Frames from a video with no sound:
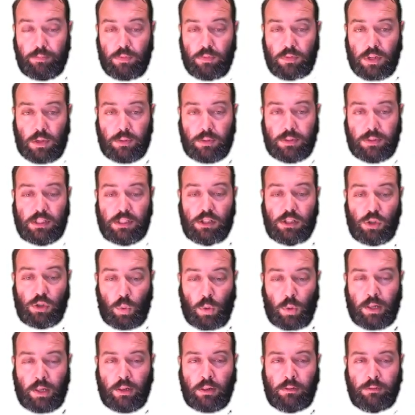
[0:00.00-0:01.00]
So it's
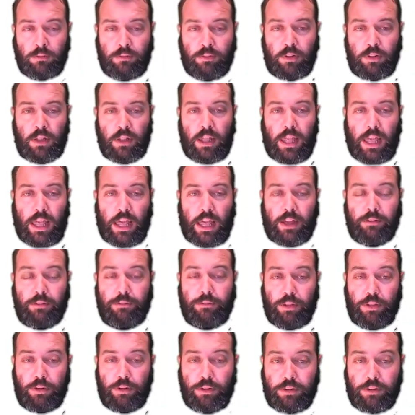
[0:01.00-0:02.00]
12 out
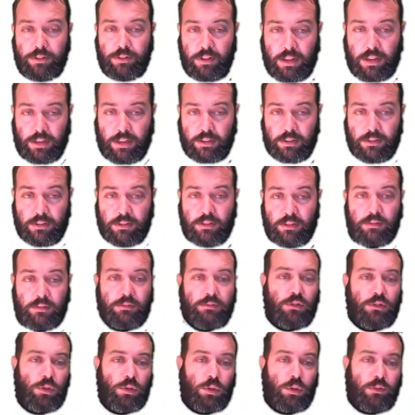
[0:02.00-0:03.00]
of 36.
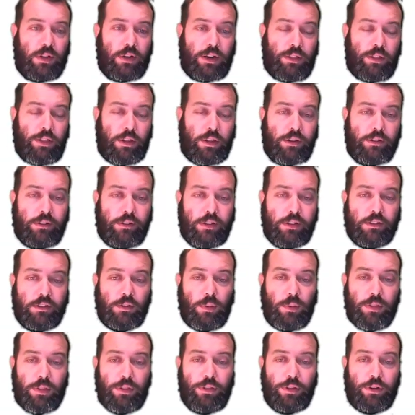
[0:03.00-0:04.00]
12 out of 36
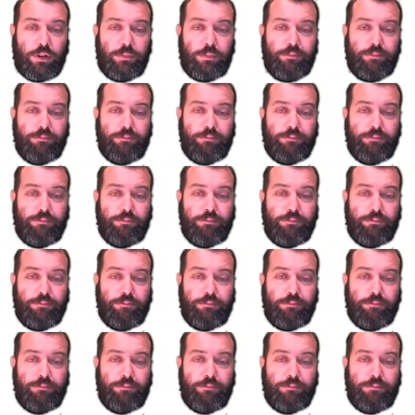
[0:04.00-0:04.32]
is 1/3.